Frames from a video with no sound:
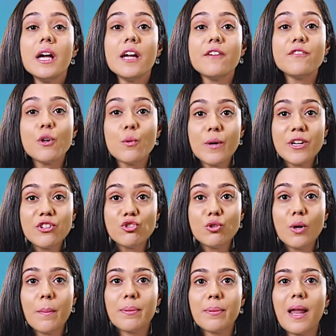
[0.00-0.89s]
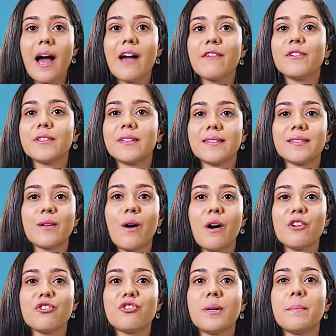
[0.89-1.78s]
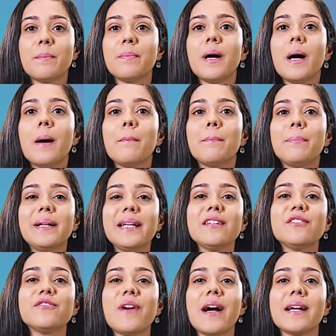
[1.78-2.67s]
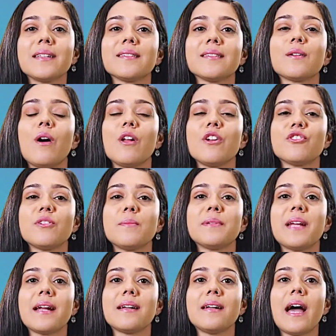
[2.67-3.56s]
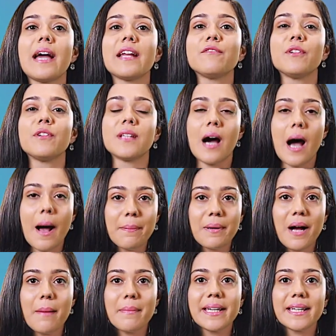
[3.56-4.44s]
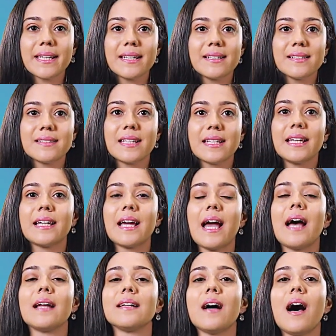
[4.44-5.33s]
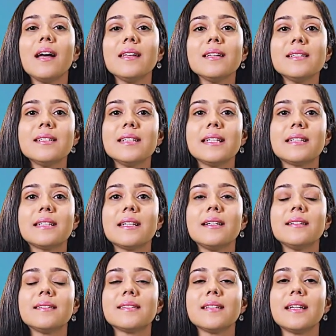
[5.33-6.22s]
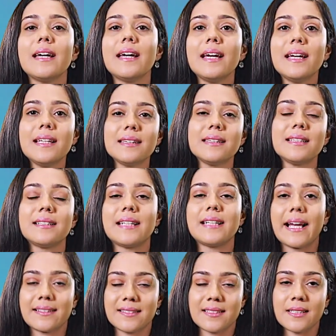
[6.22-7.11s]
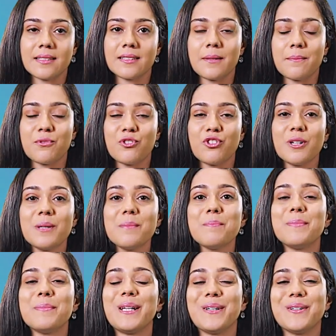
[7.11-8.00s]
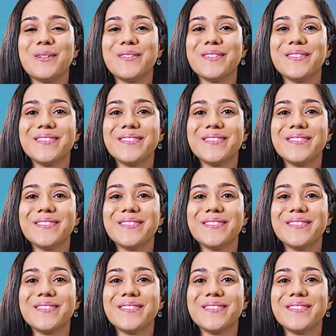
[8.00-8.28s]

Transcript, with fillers: If you wish to apply for the scholarship, please find the scholarship deadline for the upcoming intake and other details in the text description below.